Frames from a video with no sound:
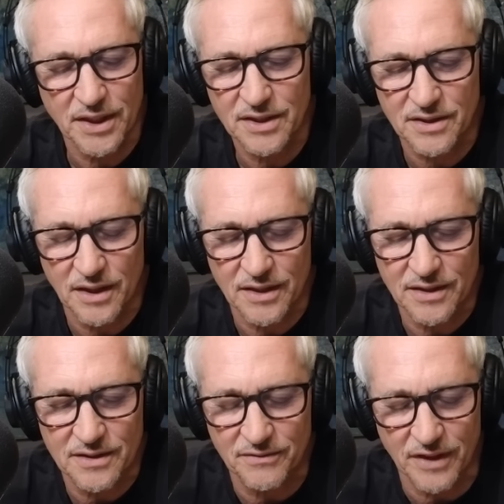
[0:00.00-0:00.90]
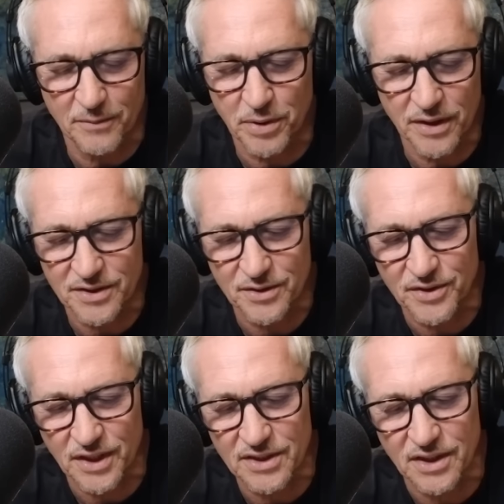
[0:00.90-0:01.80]
It's like it's a very personal
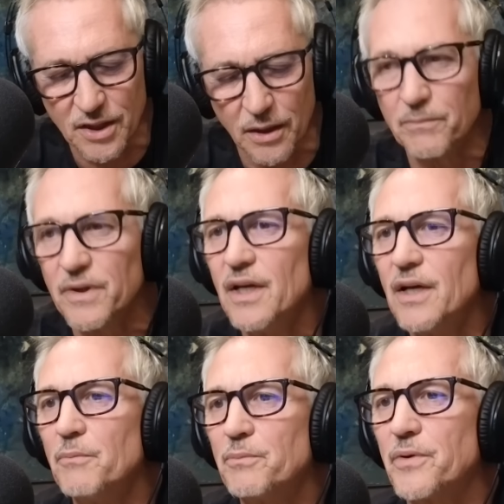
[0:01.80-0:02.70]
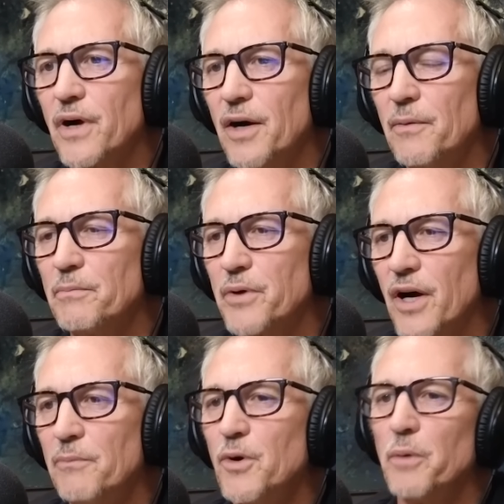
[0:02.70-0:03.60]
thing, isn't it? Kind Brian,
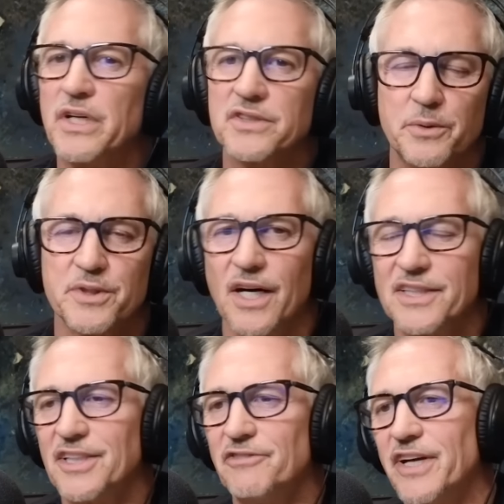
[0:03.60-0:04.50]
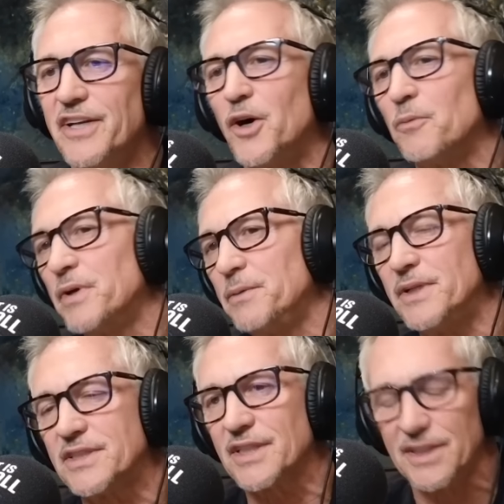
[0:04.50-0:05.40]
Brian Moore because he was ITV and not
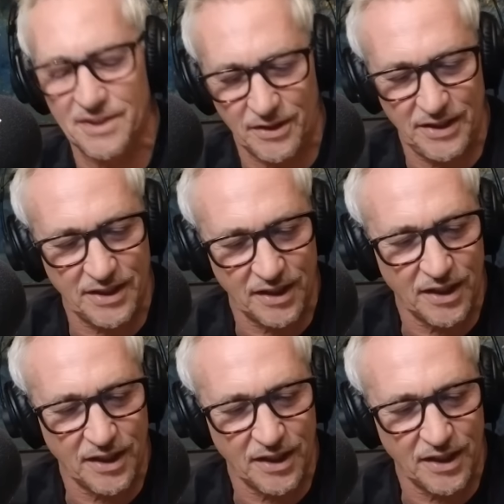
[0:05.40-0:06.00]
BBC, so he can